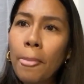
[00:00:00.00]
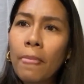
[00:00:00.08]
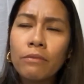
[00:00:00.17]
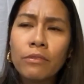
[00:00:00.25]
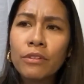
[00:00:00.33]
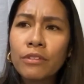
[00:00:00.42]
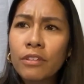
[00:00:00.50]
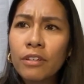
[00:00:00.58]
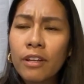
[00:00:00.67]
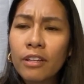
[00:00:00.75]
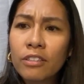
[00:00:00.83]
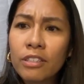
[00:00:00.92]
No, not
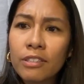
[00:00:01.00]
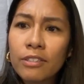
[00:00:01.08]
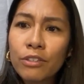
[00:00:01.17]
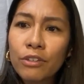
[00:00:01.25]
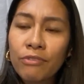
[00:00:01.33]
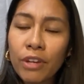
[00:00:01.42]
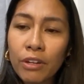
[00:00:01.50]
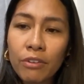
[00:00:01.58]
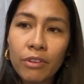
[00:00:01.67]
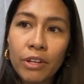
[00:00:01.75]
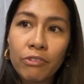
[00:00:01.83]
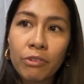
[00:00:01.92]
actually. These are very,
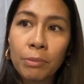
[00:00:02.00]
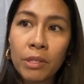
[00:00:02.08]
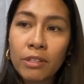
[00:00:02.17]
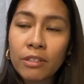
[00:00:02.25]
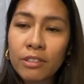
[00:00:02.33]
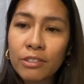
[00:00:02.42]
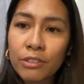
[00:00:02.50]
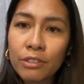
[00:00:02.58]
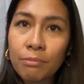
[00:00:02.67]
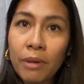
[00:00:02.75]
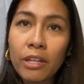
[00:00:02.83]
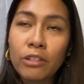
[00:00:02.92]
very familiar. These are
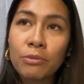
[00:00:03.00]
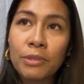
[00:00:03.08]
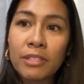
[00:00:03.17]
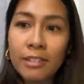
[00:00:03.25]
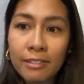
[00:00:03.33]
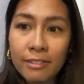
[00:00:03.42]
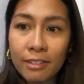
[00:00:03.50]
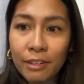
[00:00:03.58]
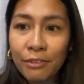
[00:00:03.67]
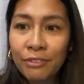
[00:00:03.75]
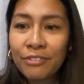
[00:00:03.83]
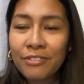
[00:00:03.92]
management styles that
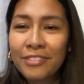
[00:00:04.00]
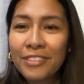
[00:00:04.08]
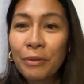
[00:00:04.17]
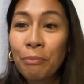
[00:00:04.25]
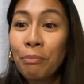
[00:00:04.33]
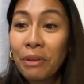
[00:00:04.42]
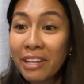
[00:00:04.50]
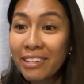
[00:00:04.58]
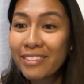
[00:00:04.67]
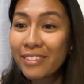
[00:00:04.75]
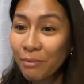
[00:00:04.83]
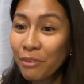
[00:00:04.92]
I've
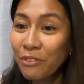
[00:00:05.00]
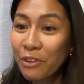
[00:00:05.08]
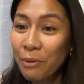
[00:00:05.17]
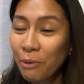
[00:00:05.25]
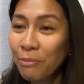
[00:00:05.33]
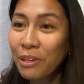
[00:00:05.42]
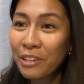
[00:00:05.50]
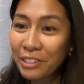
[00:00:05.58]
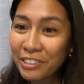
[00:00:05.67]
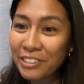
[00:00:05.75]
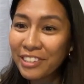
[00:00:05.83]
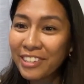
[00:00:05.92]
some of them I've been
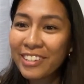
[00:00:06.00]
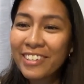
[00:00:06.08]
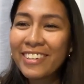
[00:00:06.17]
under.